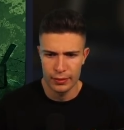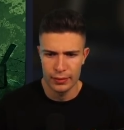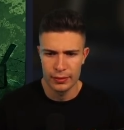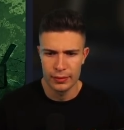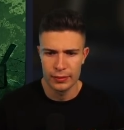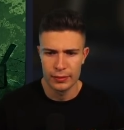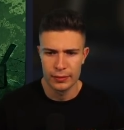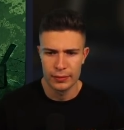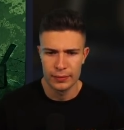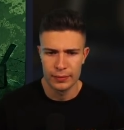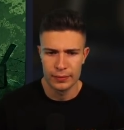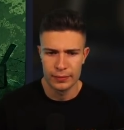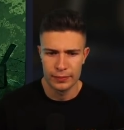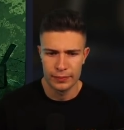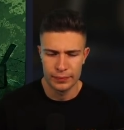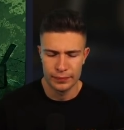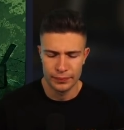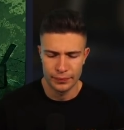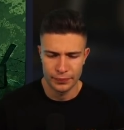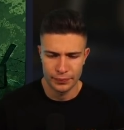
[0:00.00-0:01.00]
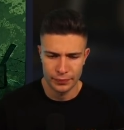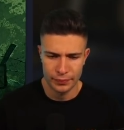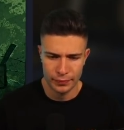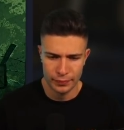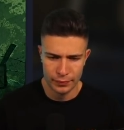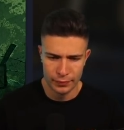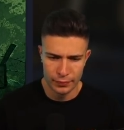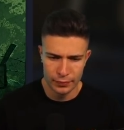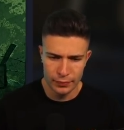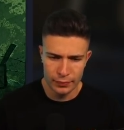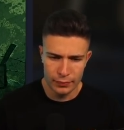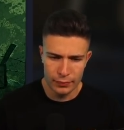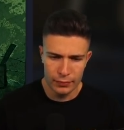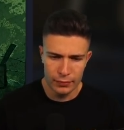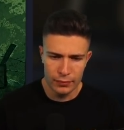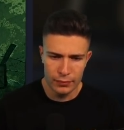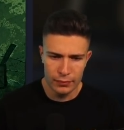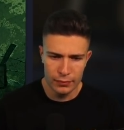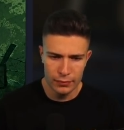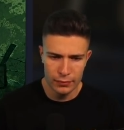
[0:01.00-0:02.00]

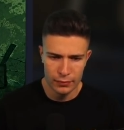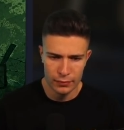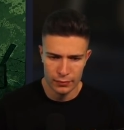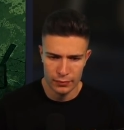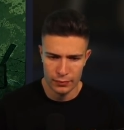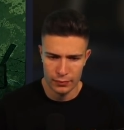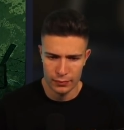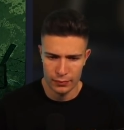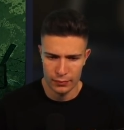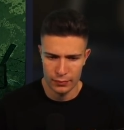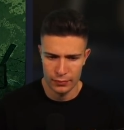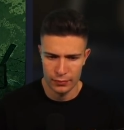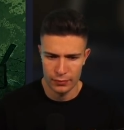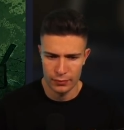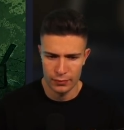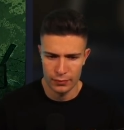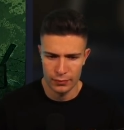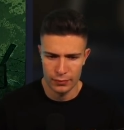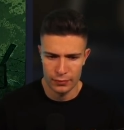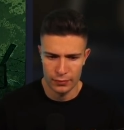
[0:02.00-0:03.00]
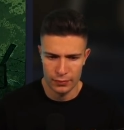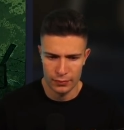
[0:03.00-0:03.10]
Nothing is said.